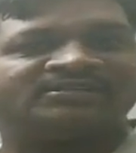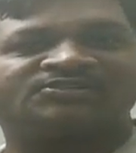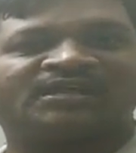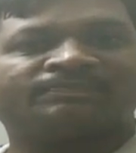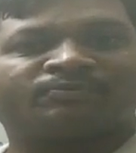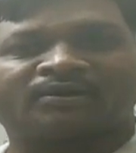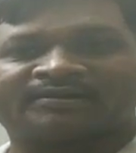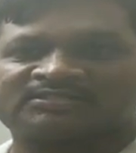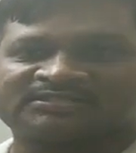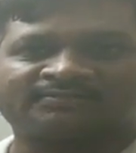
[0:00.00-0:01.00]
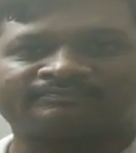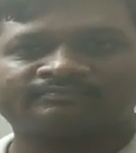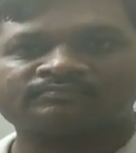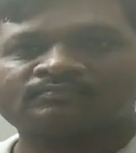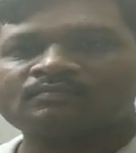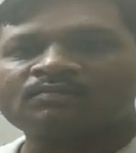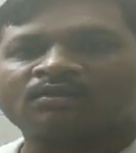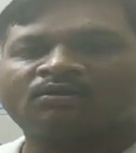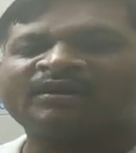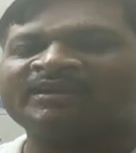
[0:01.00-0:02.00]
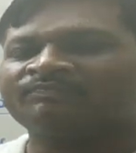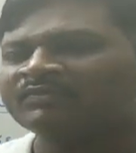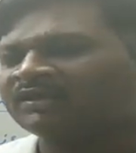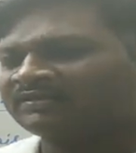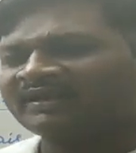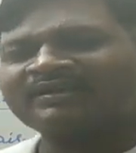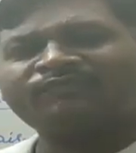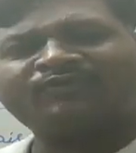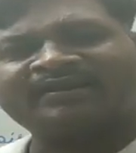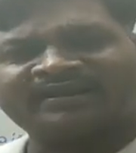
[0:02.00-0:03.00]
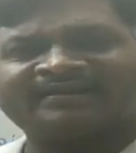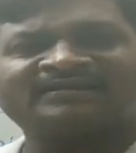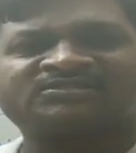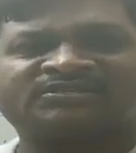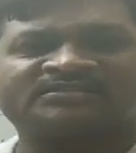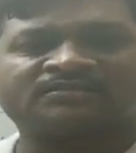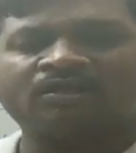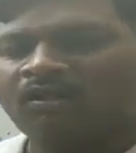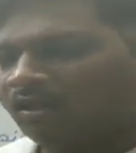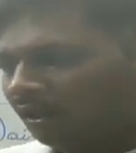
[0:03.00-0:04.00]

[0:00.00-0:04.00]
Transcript: industrial products. Okay, there are different industries